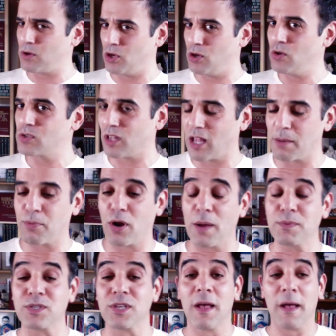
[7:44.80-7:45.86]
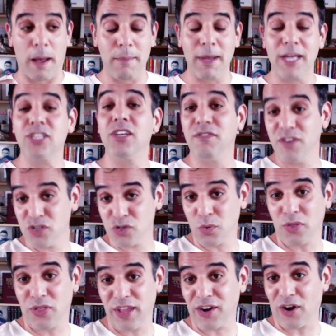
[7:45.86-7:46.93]
use a lot of props. I'm actually a visual
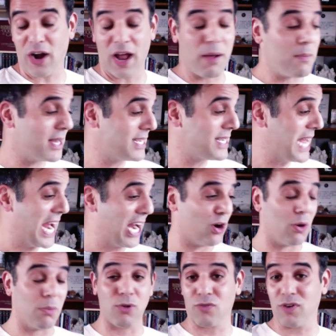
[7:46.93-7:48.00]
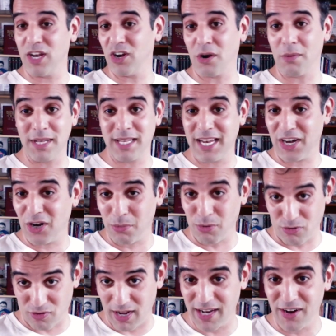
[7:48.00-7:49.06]
thinker. I'm a terrible reader. I'm a terrible
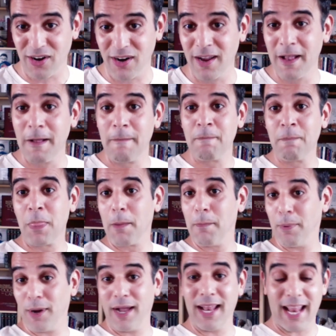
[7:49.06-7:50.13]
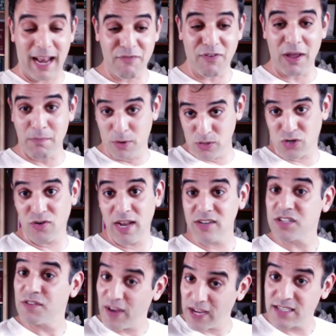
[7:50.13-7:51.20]
writer. But, and I find most creators,
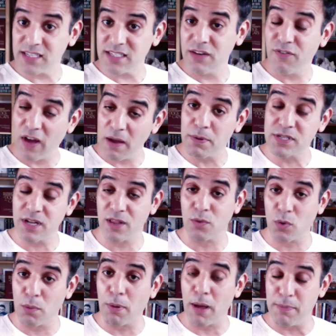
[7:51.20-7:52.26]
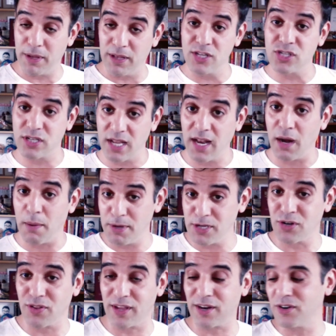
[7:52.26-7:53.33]
in fact, 65% of the world population today are picture
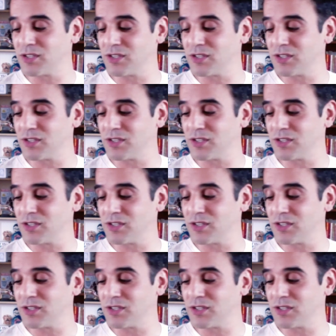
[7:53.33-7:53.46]
thinkers.